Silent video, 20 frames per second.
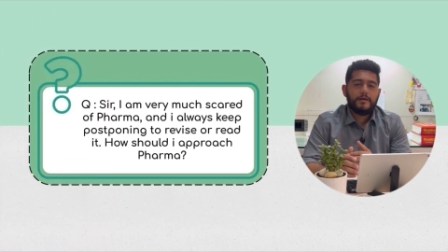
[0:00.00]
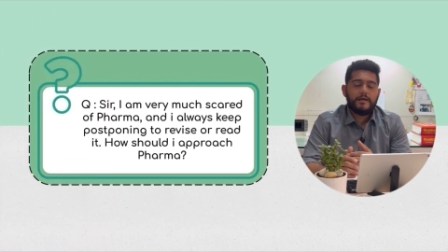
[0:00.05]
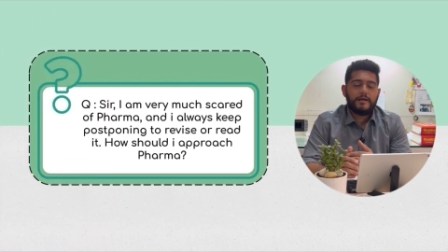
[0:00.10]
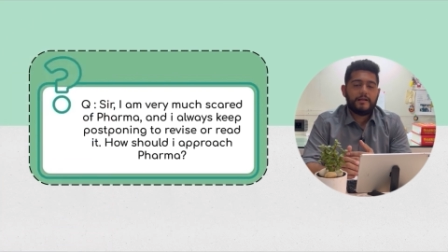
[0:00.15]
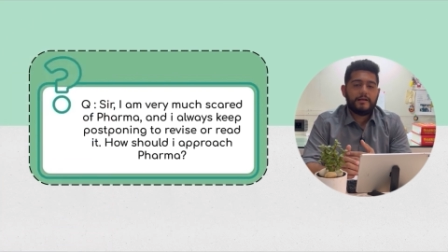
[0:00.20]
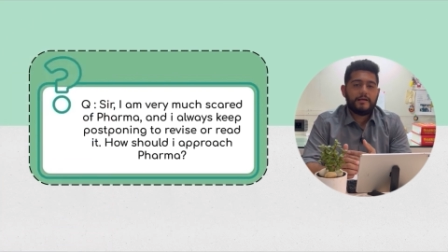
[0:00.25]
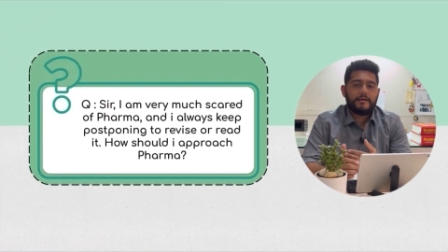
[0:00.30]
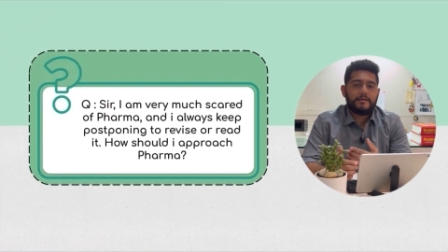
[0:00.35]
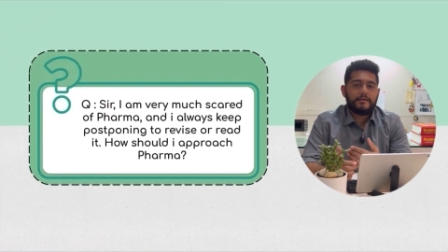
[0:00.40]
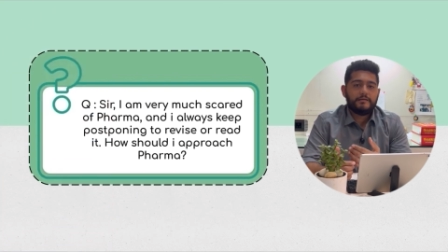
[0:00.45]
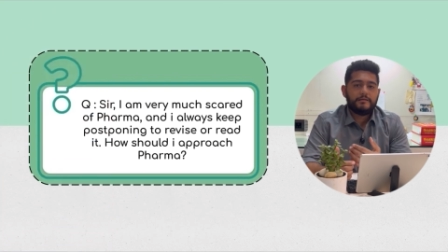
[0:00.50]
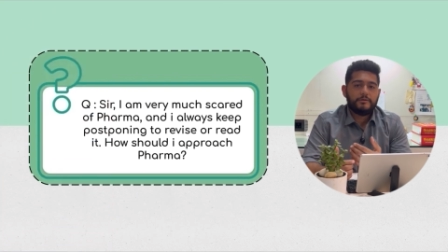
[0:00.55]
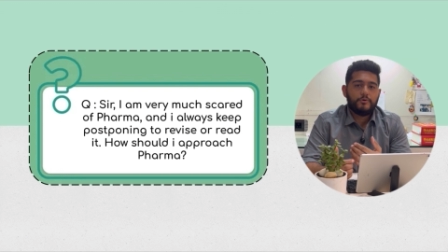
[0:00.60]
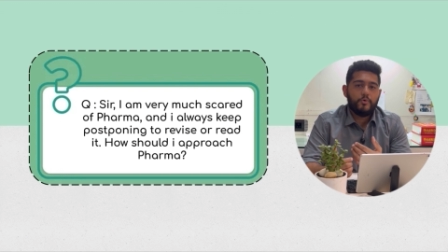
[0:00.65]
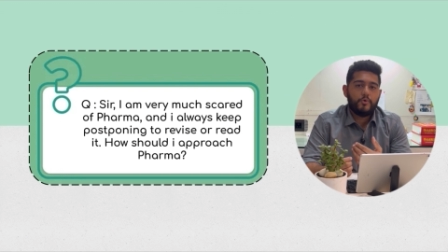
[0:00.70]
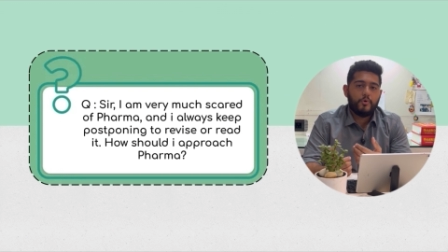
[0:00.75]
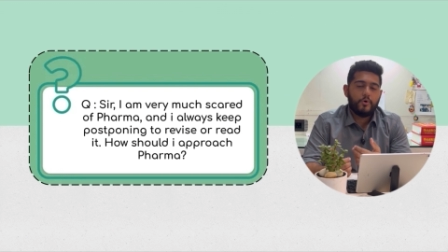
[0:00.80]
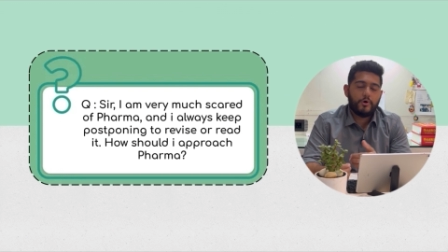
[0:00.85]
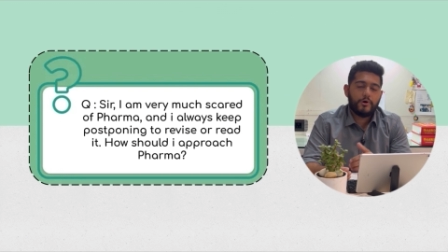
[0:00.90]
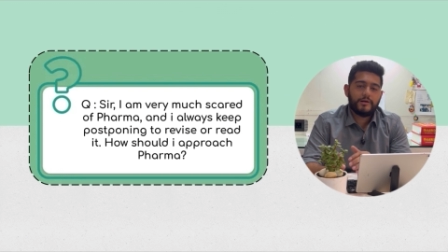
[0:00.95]
And I can
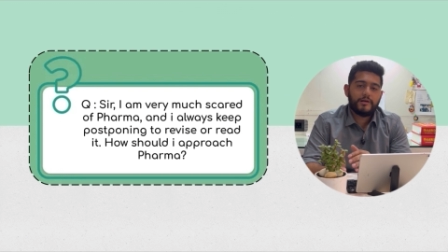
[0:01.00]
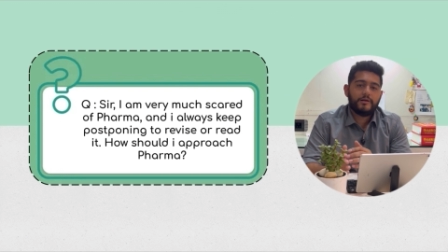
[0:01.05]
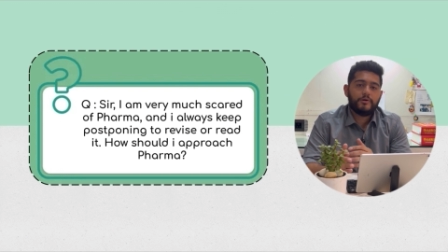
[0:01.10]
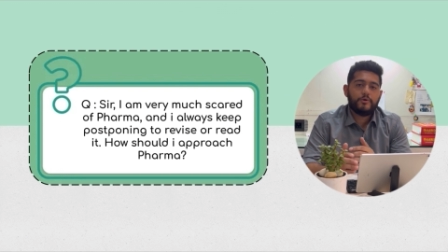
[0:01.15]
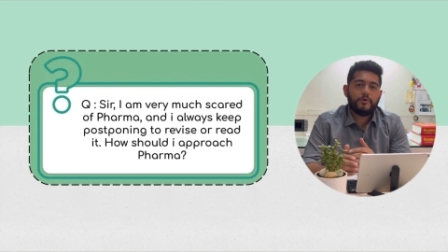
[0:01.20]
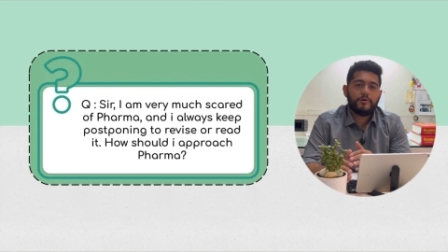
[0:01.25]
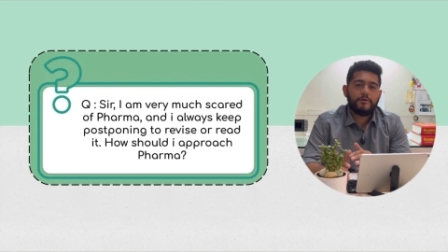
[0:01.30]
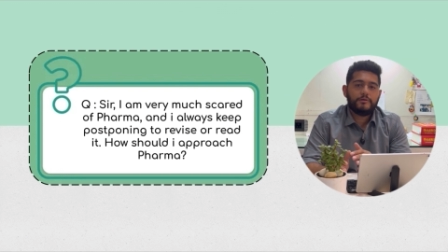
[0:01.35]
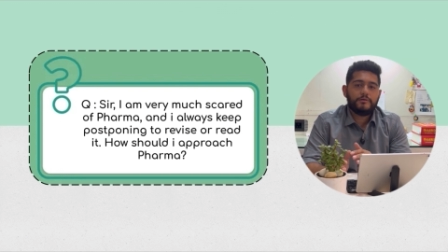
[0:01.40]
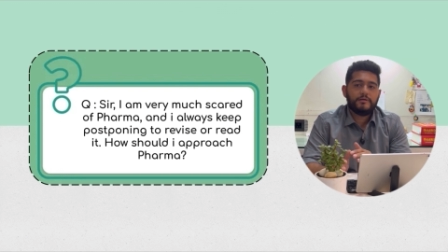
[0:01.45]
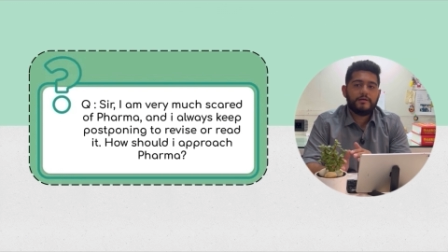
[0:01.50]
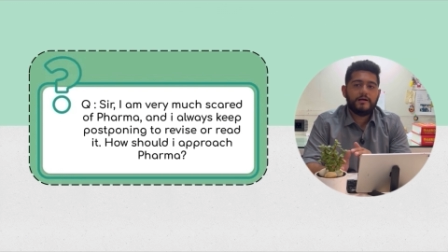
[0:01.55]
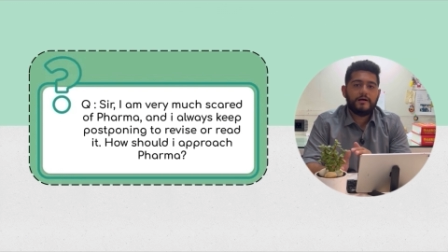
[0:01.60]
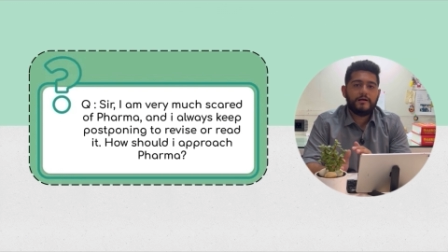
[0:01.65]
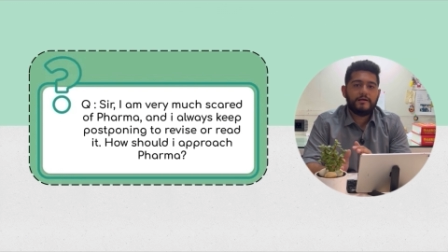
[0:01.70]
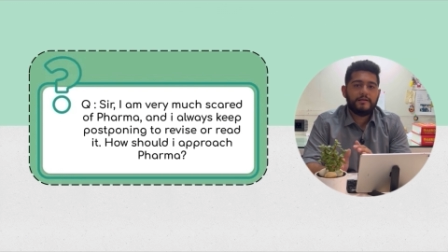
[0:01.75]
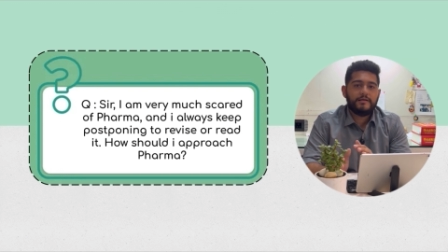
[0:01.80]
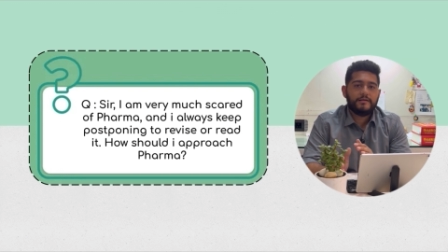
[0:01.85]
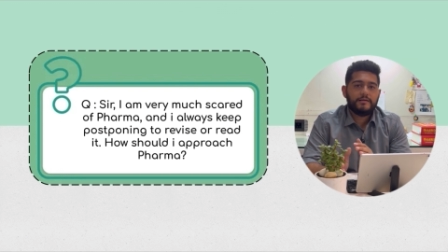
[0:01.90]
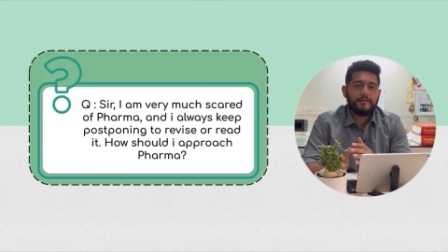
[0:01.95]
go on and on
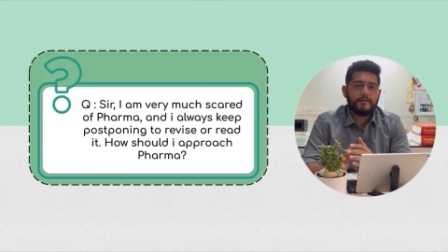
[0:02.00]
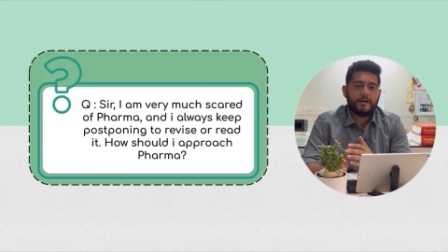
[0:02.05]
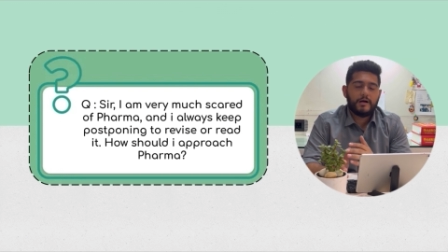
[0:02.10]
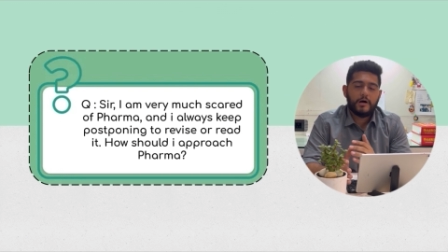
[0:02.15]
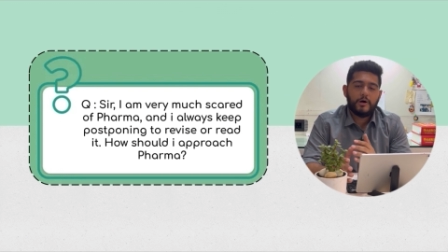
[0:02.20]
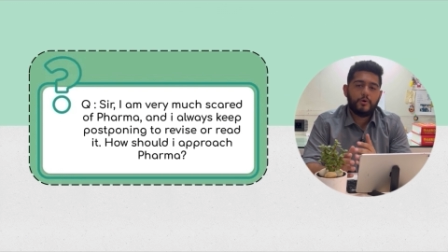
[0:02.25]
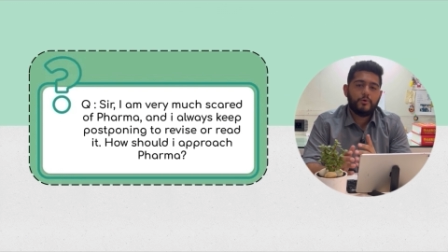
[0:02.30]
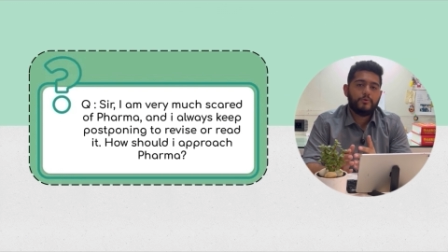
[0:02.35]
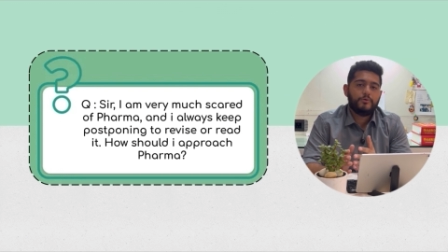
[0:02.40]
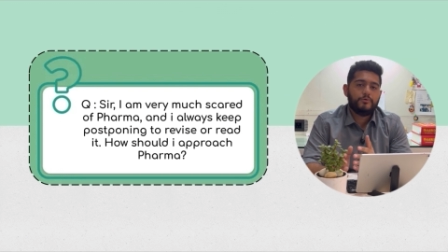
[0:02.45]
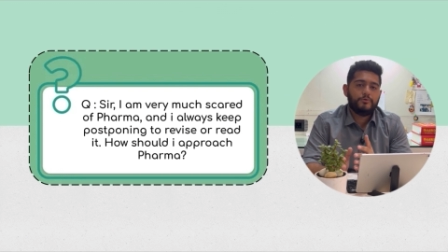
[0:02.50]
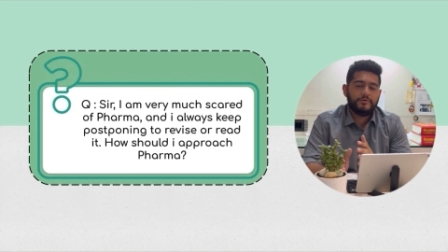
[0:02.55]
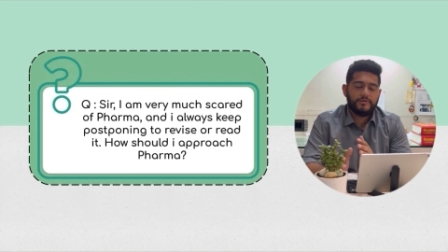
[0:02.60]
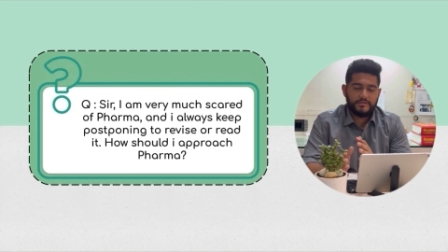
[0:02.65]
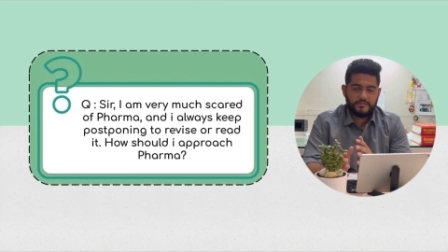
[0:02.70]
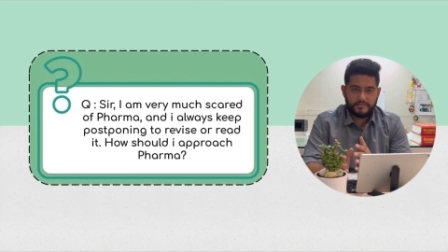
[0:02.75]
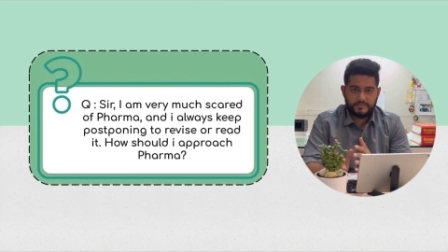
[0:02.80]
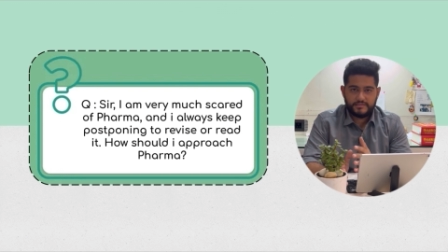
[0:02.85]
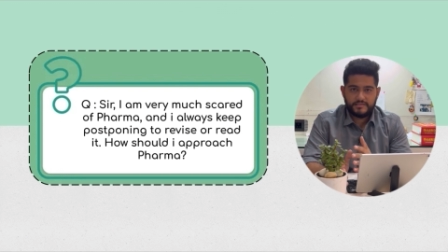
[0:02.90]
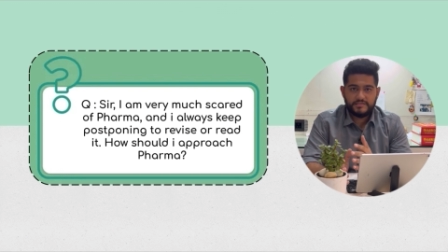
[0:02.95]
regarding how good
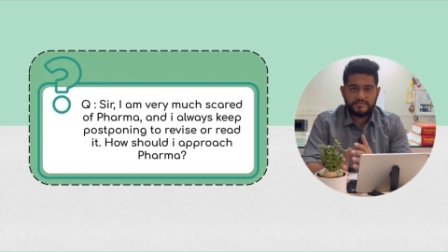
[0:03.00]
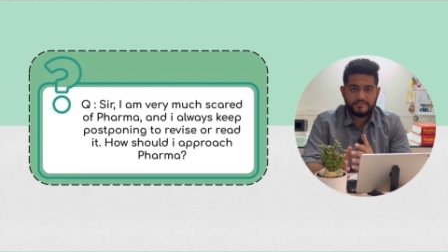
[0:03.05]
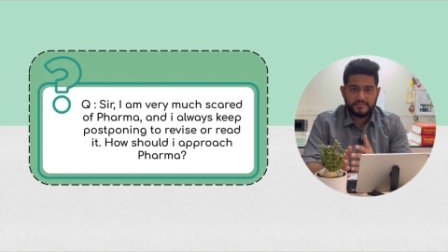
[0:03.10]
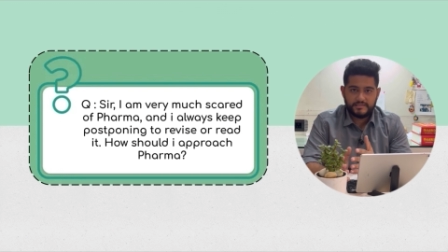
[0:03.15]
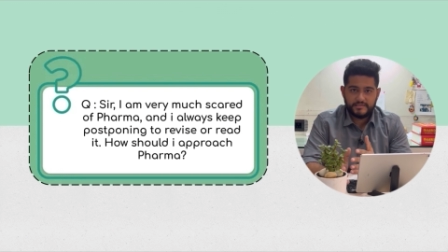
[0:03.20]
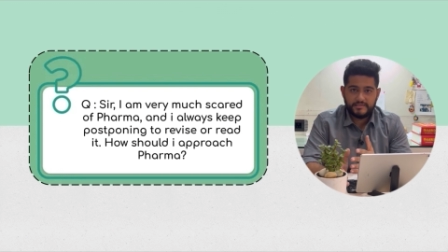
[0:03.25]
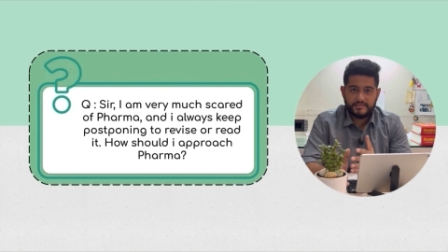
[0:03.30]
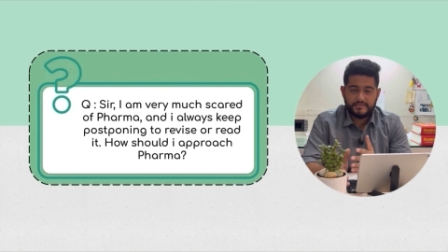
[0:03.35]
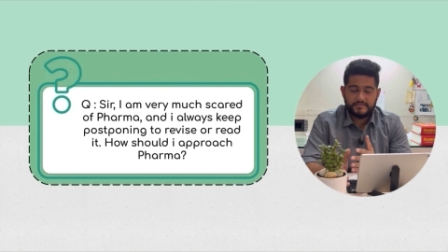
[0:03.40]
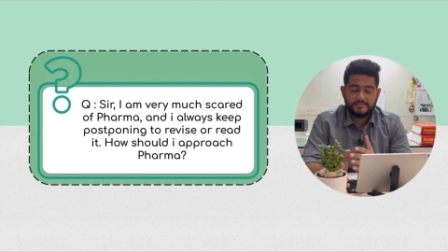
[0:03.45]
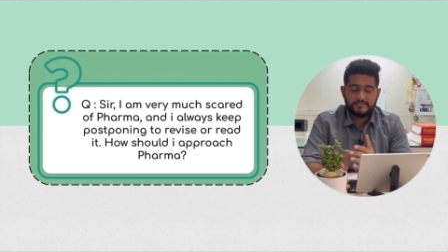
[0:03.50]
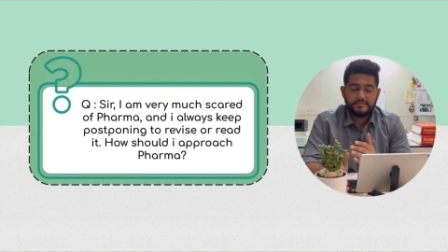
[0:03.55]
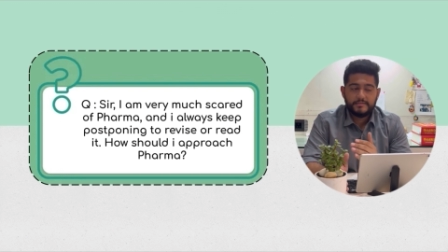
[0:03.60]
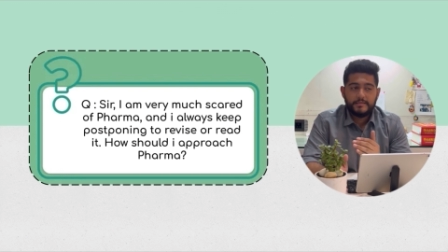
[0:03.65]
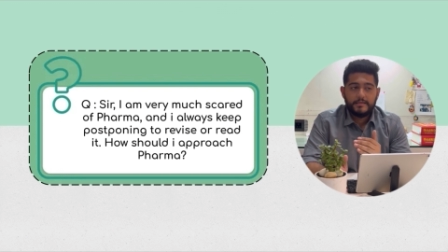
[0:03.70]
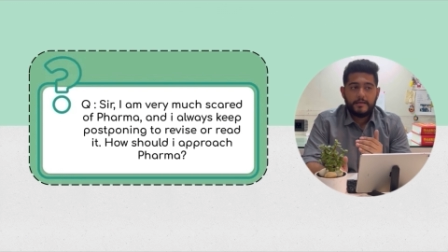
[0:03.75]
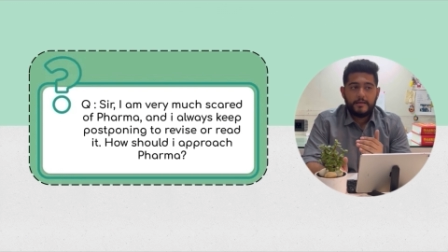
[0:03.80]
a teacher he is.